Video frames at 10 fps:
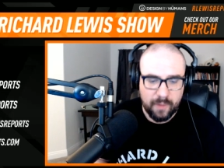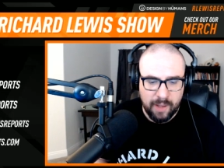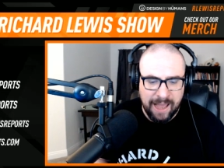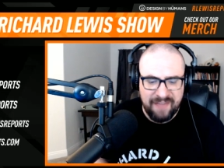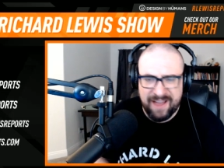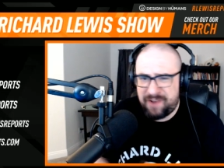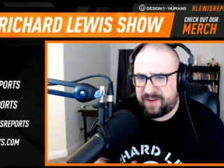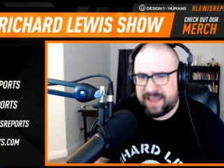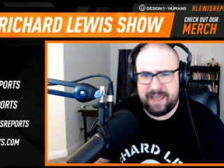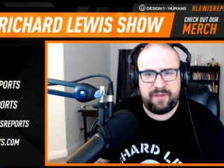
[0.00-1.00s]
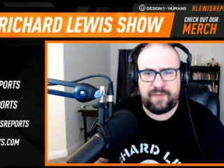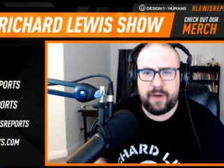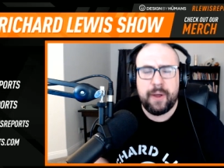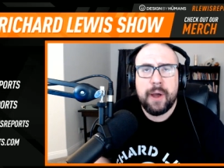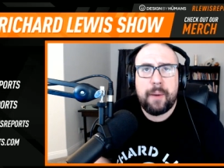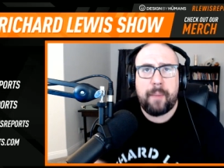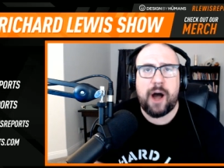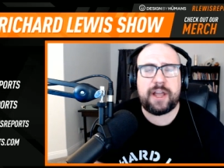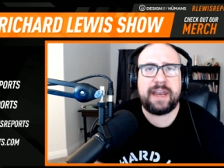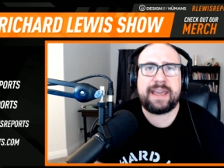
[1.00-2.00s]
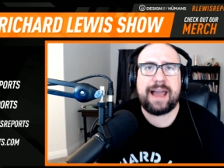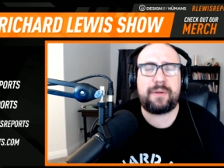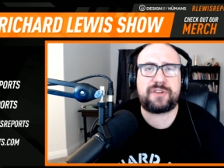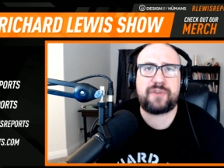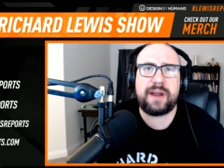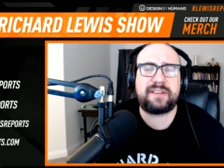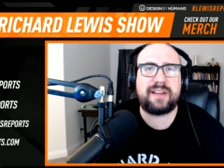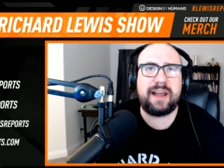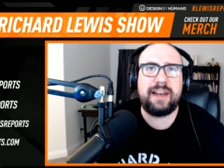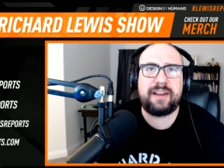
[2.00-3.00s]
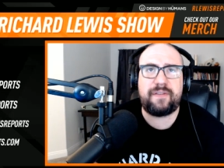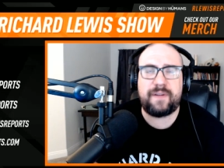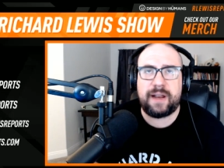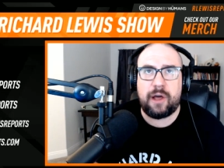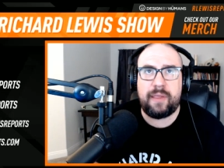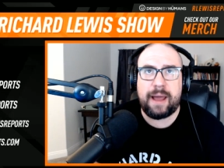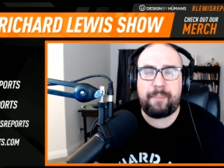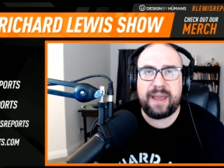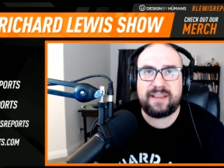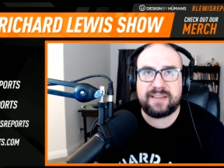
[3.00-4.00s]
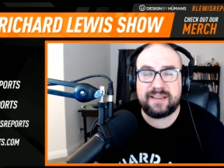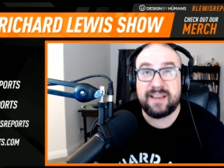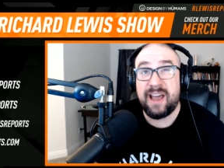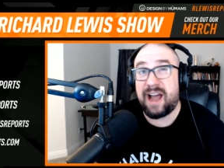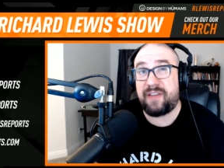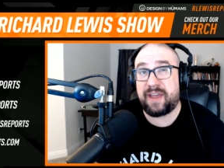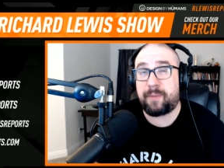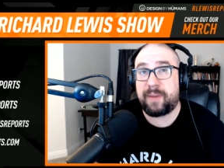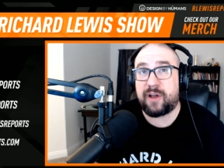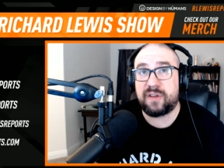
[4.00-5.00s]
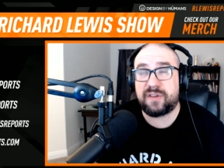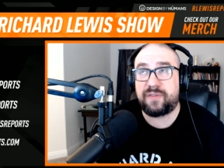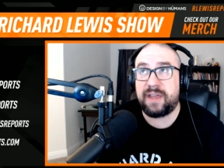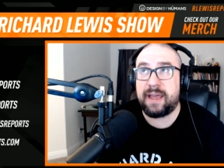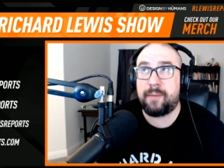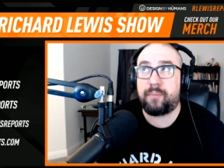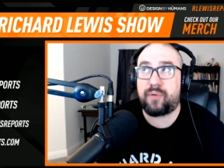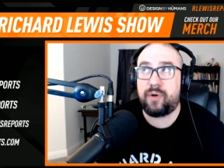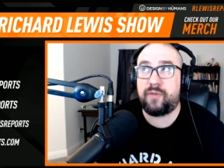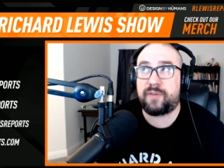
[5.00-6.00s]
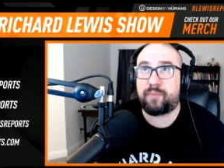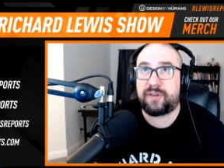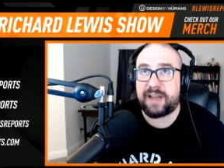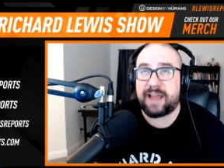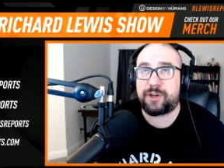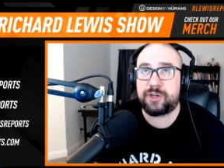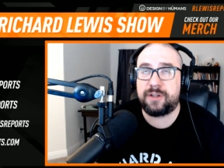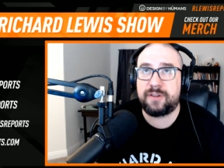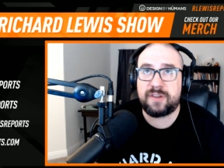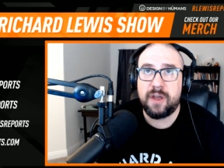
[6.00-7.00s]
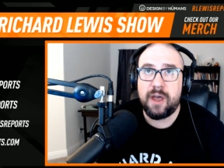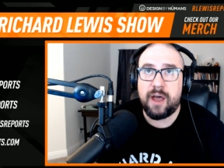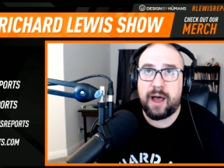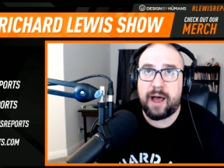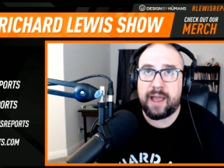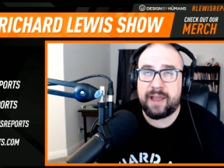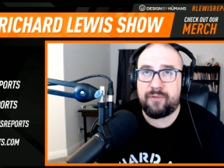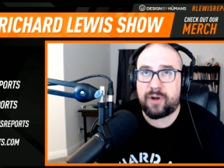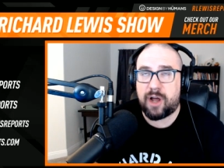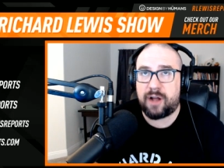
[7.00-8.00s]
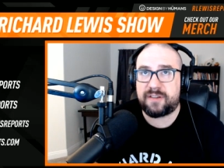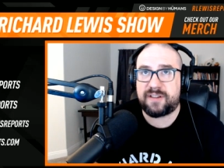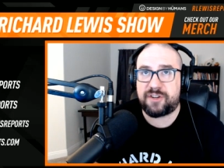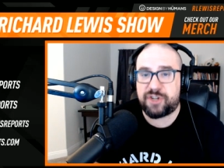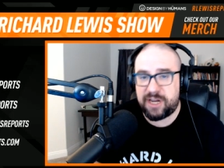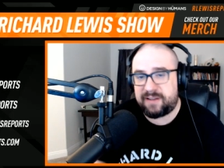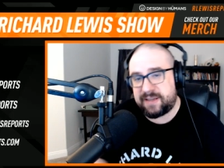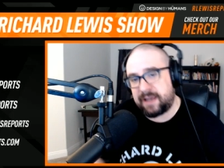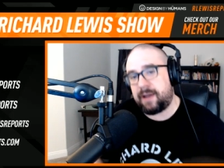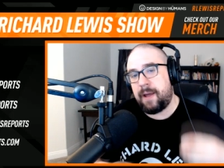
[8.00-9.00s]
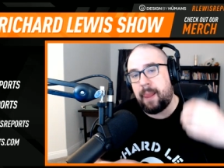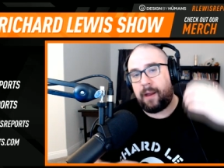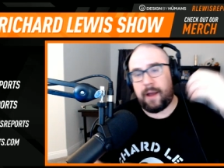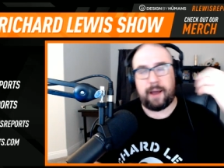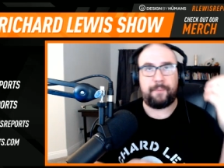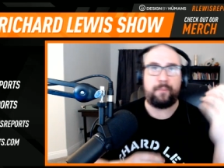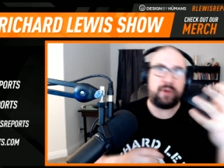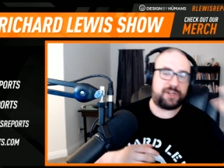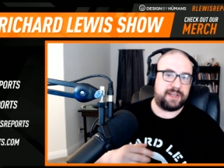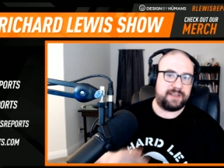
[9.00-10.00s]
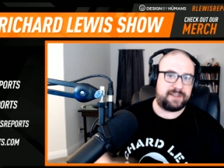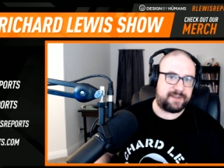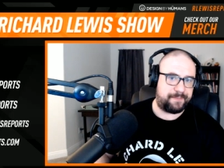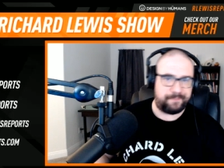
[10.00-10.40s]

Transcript: I've advocated for marketing Counter Strike slightly differently on that basis. I think because of the improved protections uh, in regards to cheating, um, which is